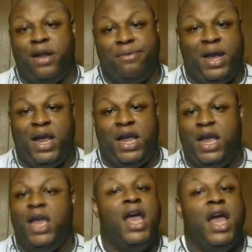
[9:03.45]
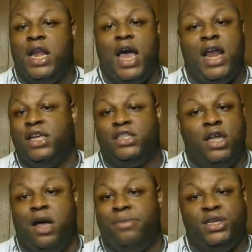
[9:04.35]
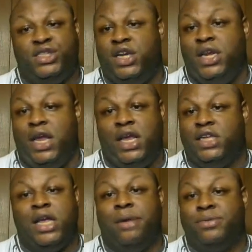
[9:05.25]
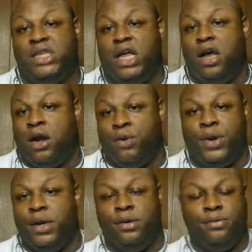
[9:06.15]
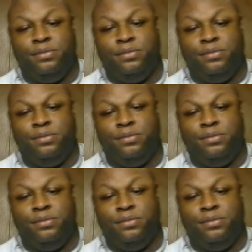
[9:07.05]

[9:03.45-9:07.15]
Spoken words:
of mine. Not as dumb as she is. I'm sorry.